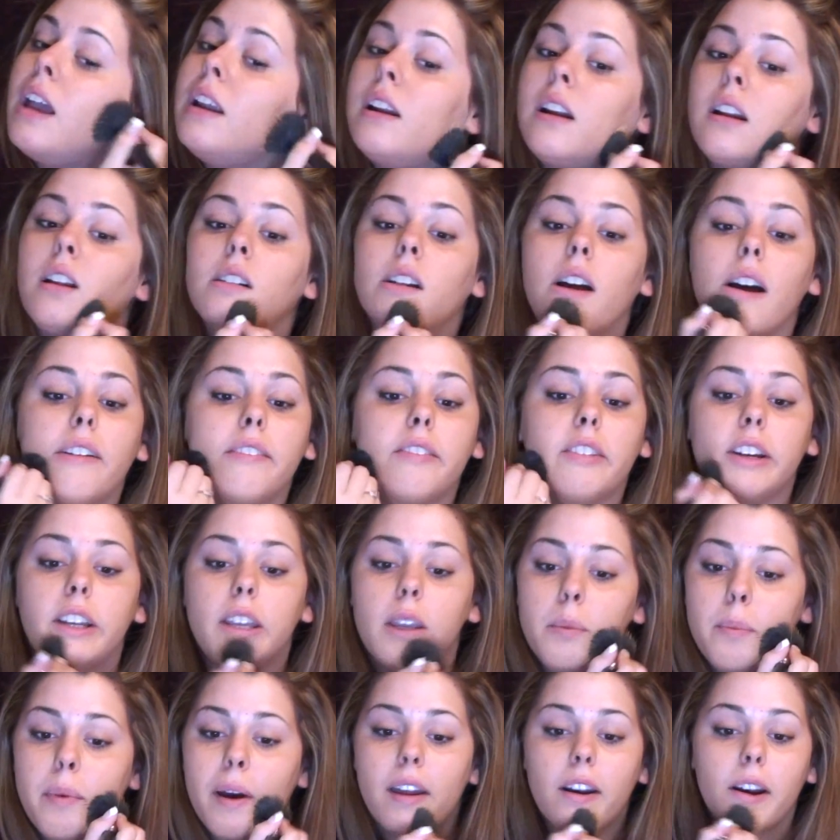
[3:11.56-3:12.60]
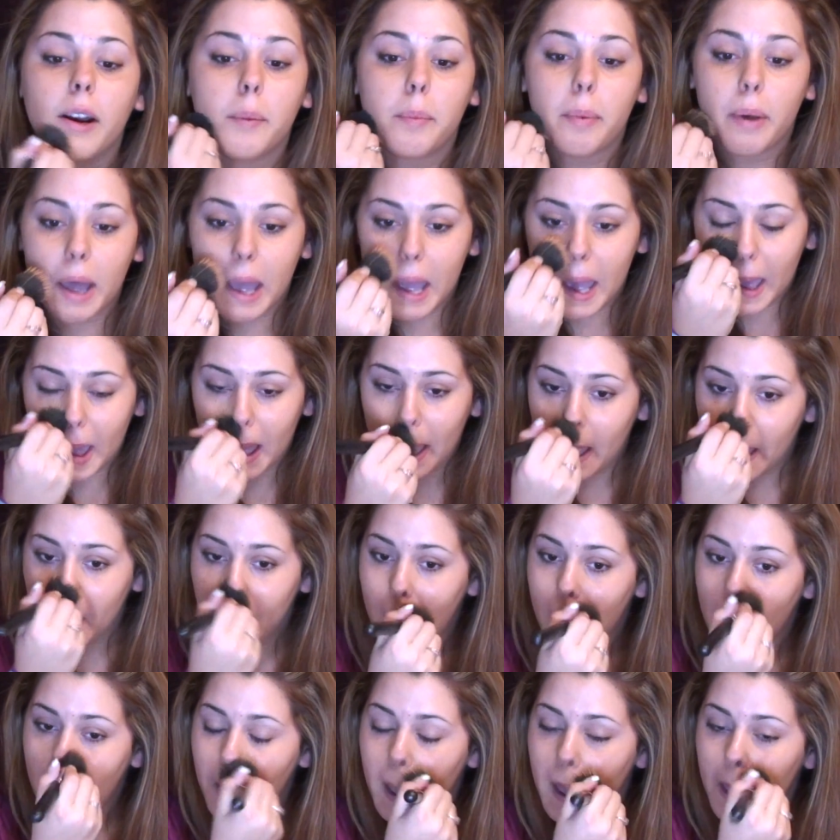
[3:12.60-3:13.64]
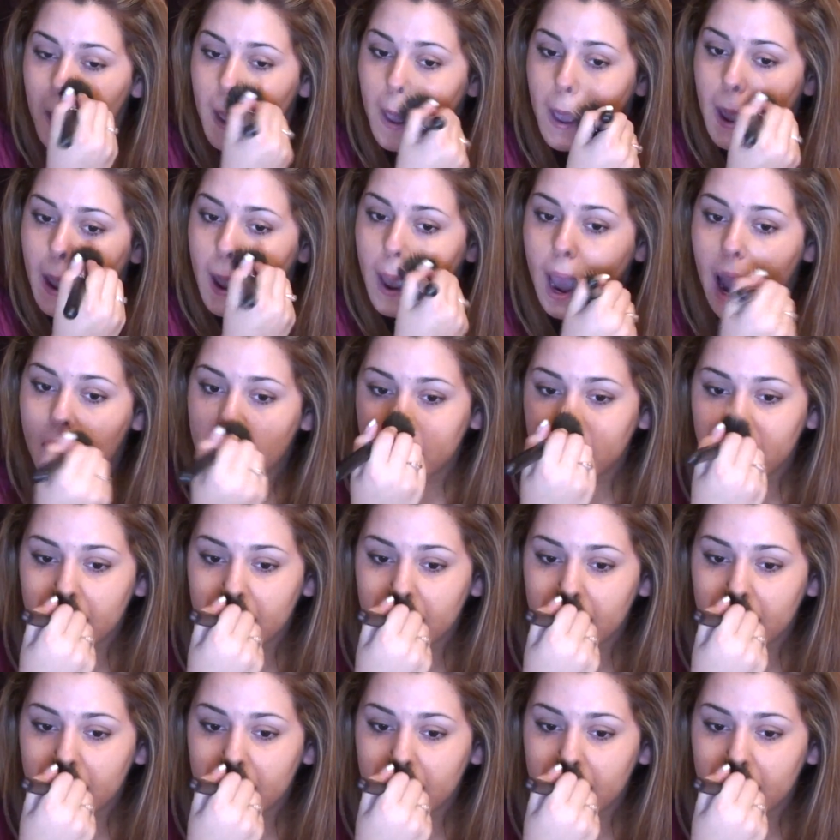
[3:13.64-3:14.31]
and it'll cover you better, but I